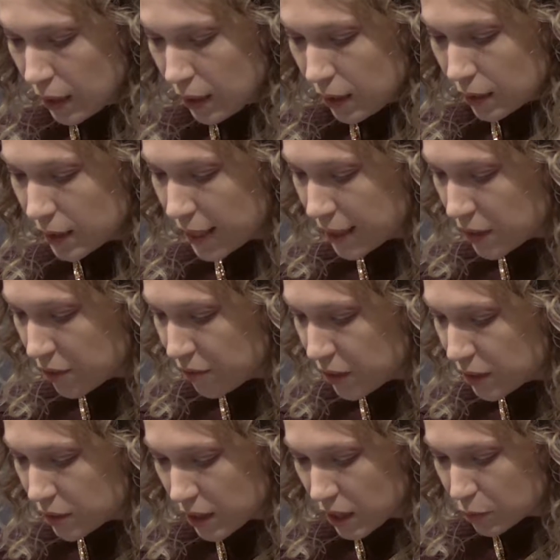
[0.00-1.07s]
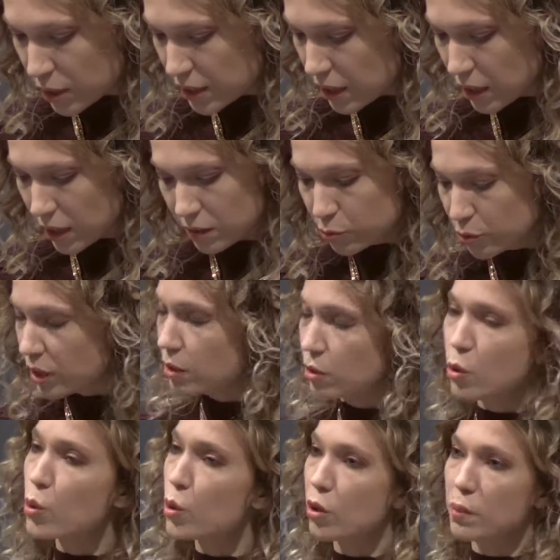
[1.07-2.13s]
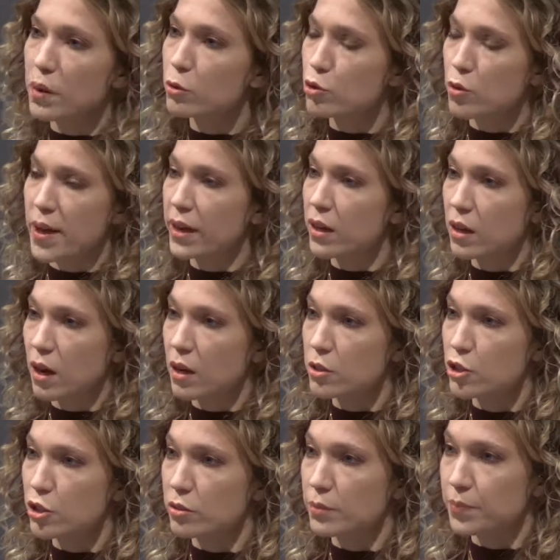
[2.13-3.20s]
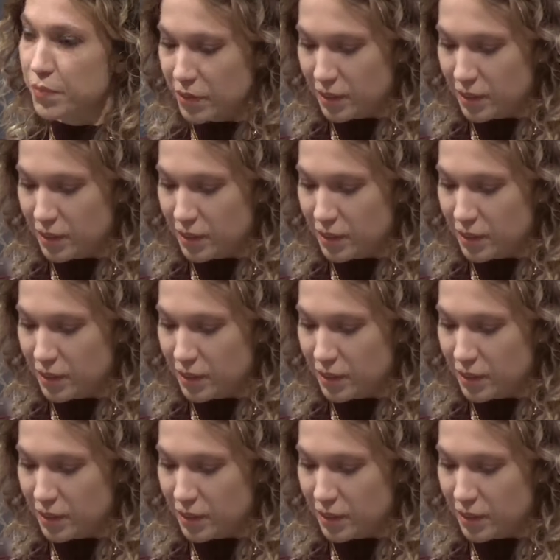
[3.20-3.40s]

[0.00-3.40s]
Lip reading: Then they figured out that they have really no clue about Romani culture.